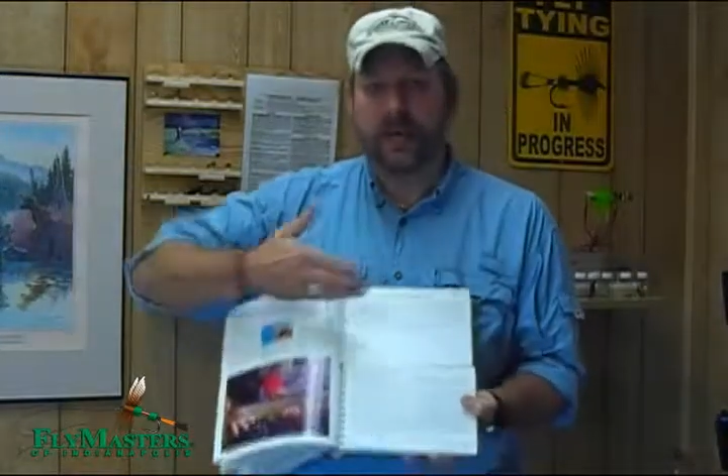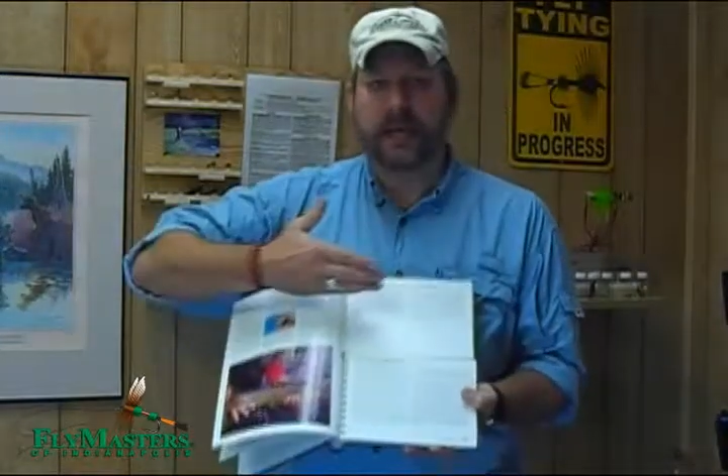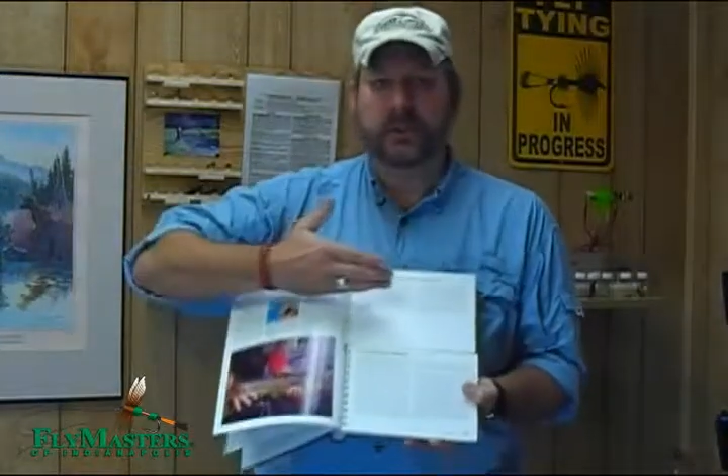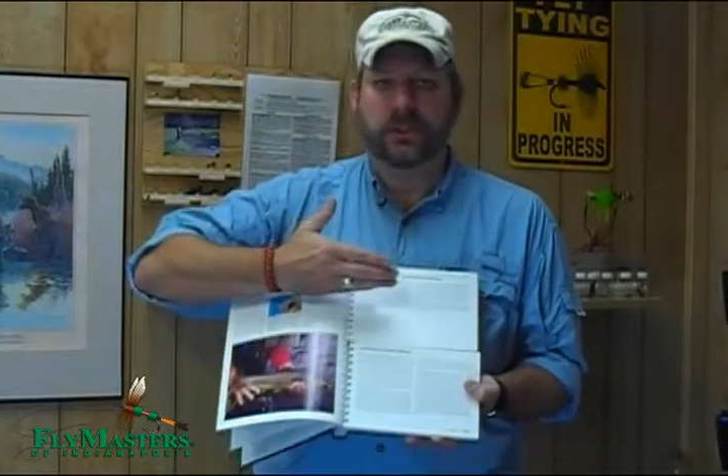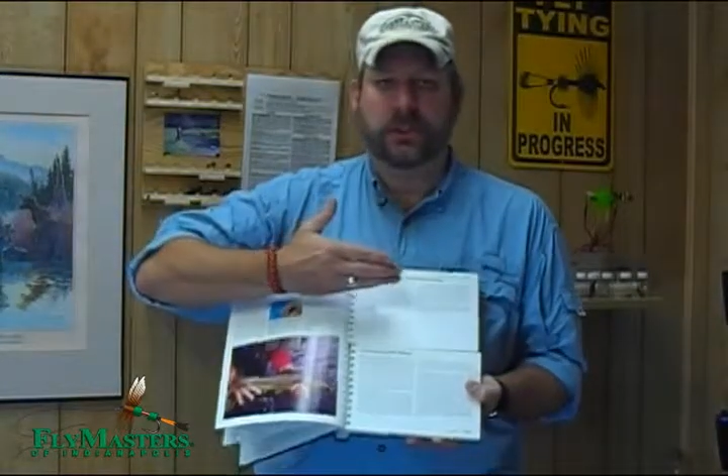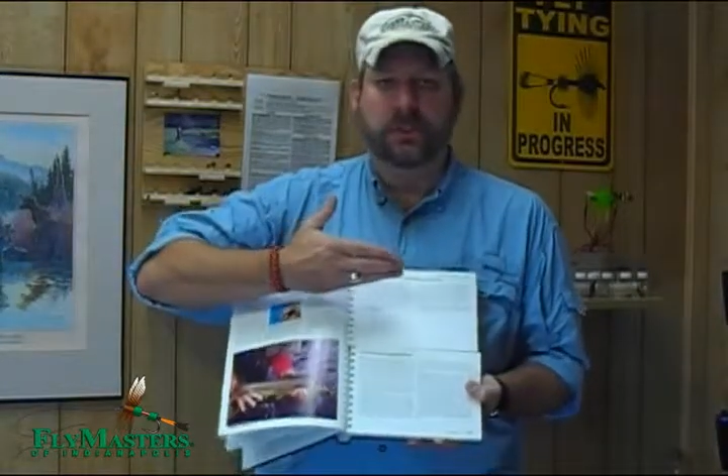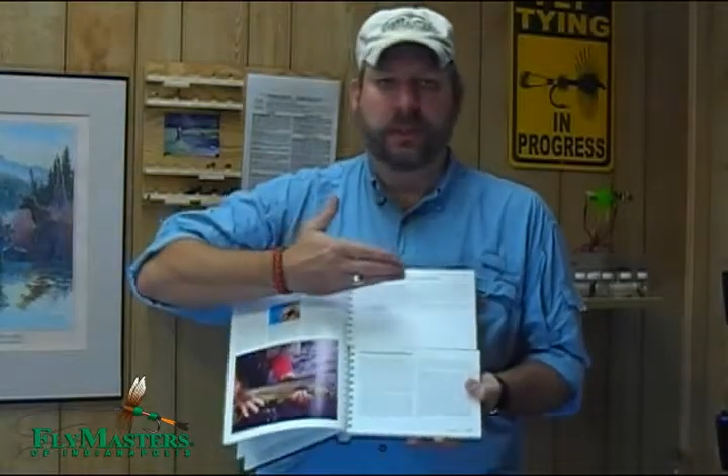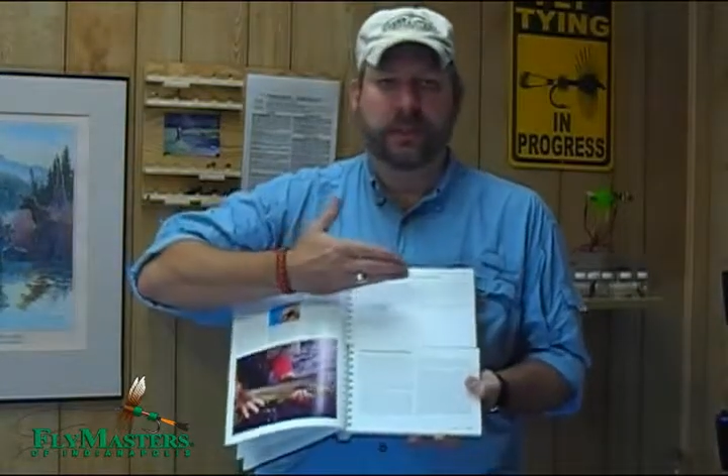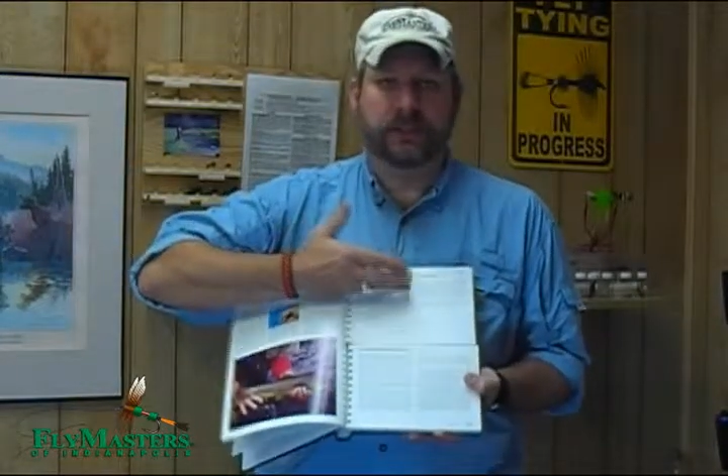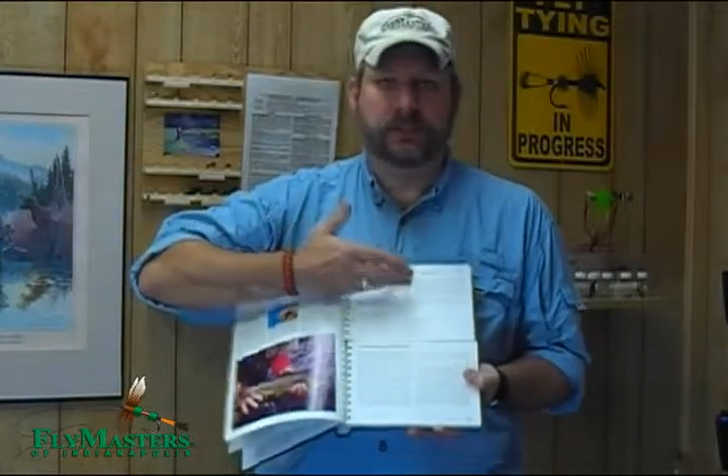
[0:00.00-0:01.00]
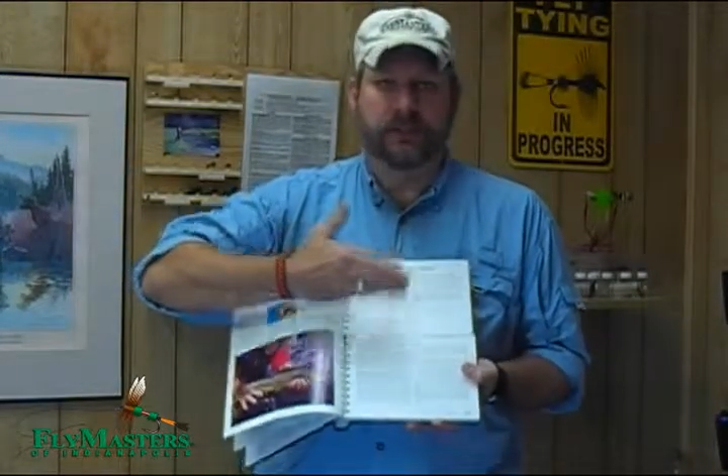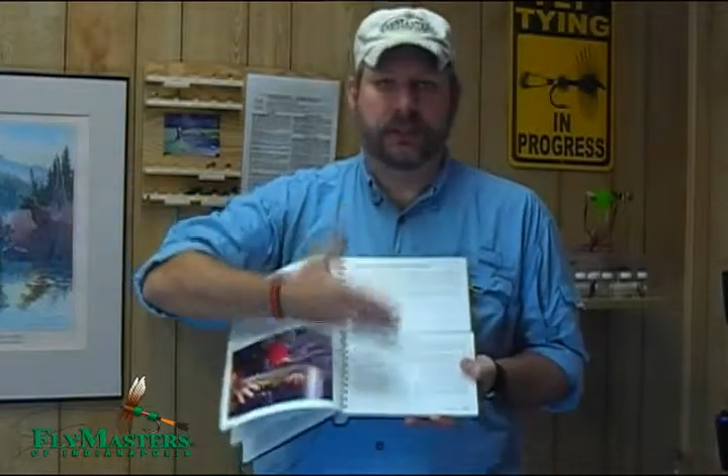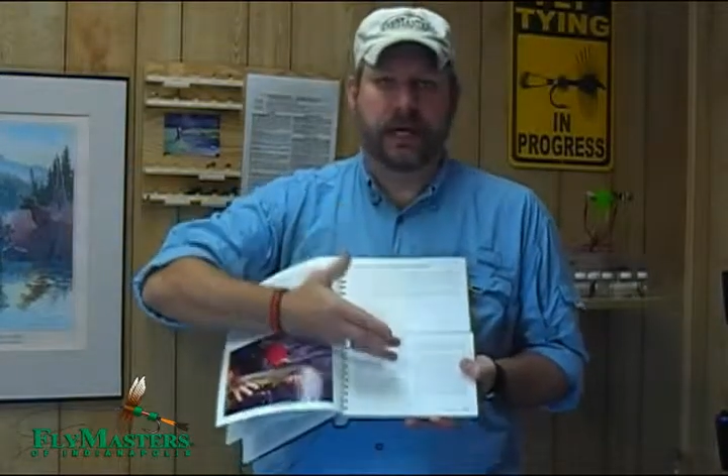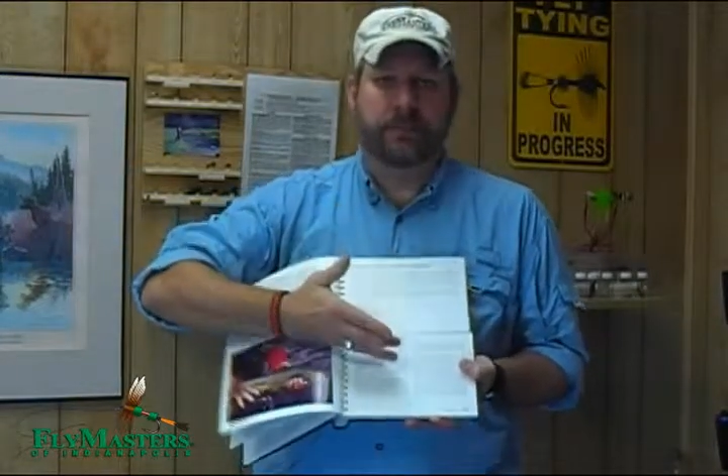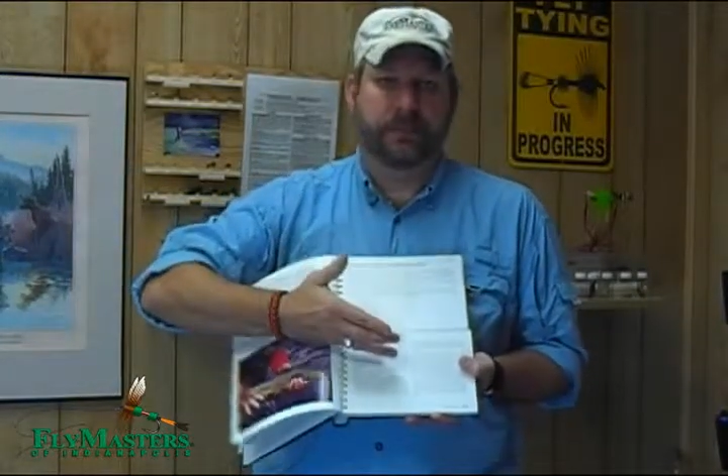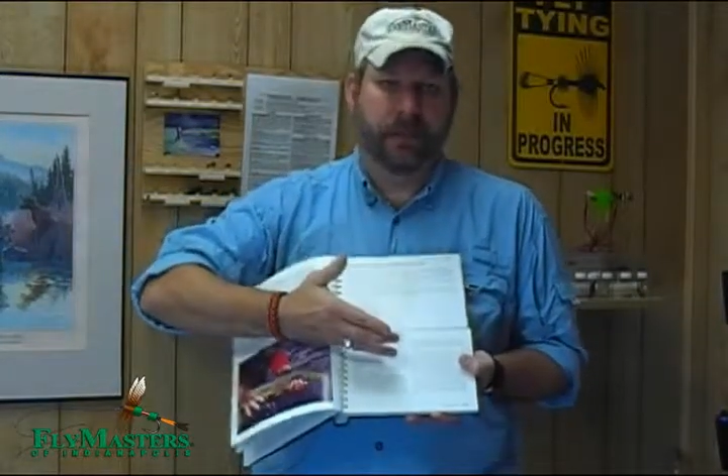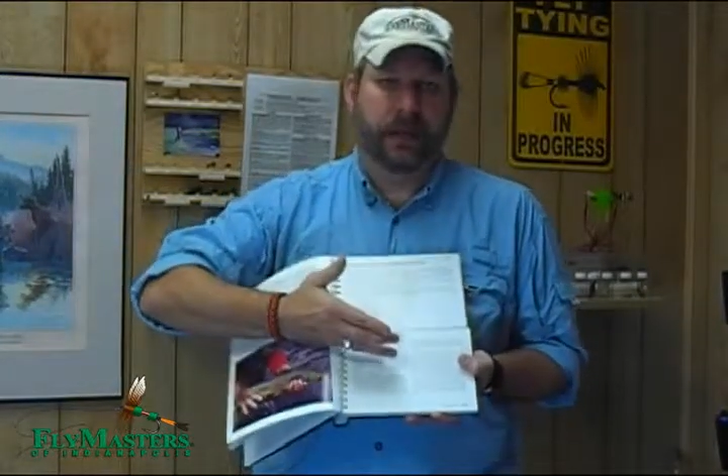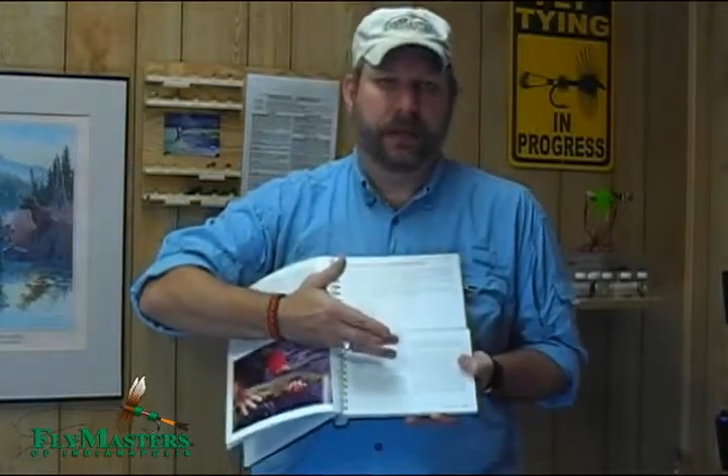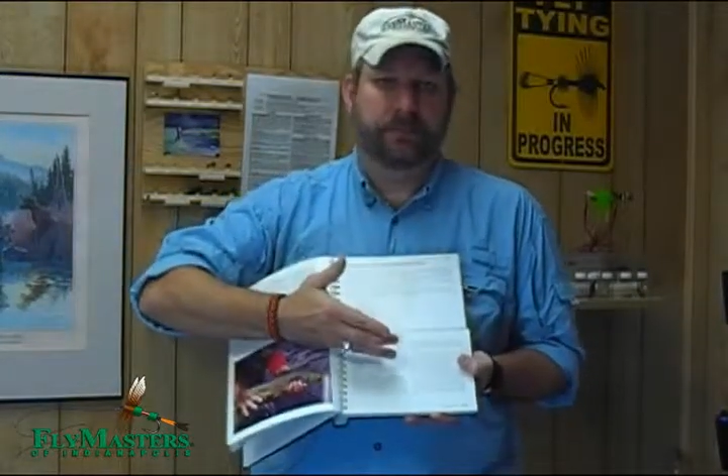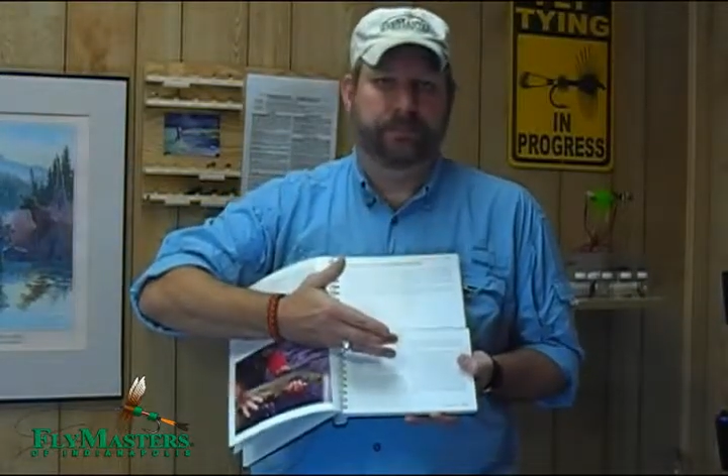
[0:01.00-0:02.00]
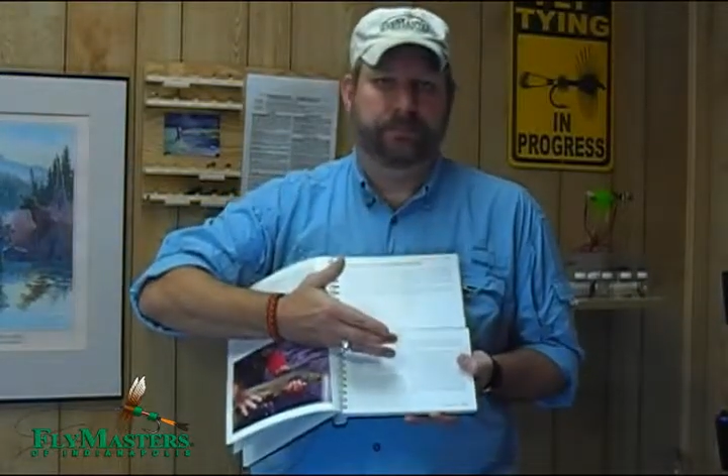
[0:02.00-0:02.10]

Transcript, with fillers: actually splits from top to bottom.